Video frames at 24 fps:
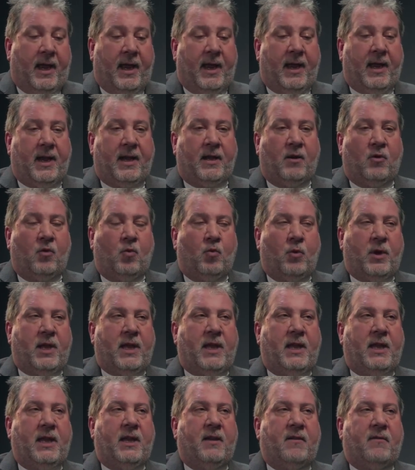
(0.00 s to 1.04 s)
And
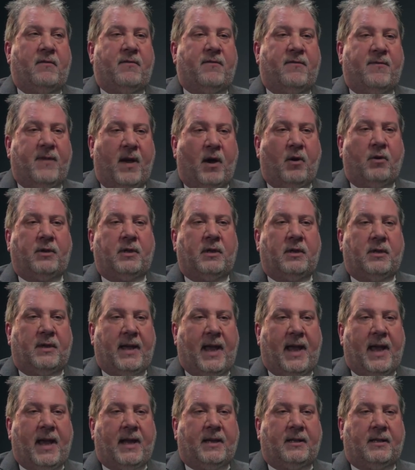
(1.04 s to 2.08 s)
we felt
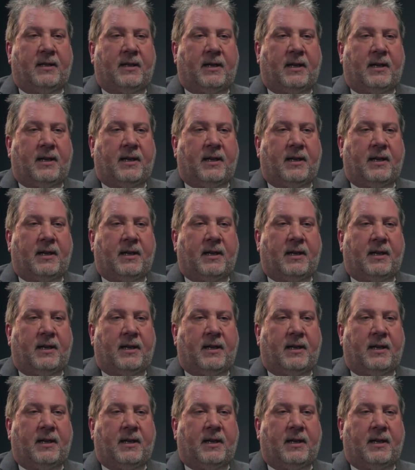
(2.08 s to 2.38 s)
that